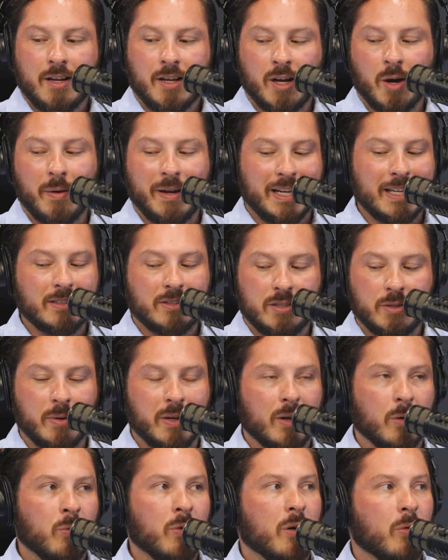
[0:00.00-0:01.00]
going into
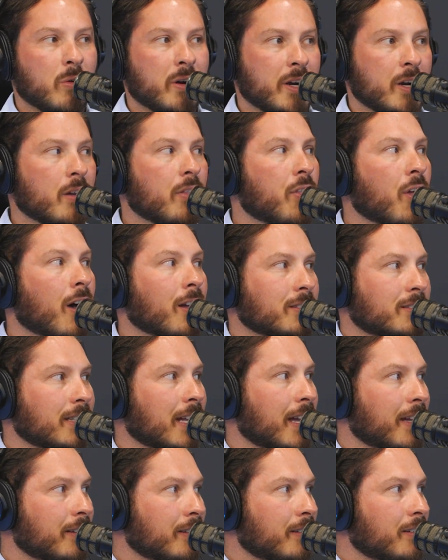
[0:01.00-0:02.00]
it, what were your thoughts
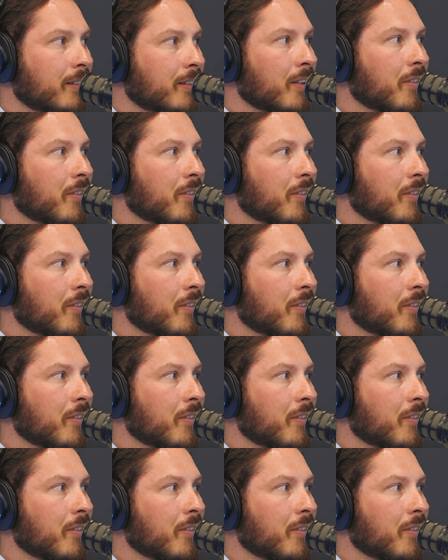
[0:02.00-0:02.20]
on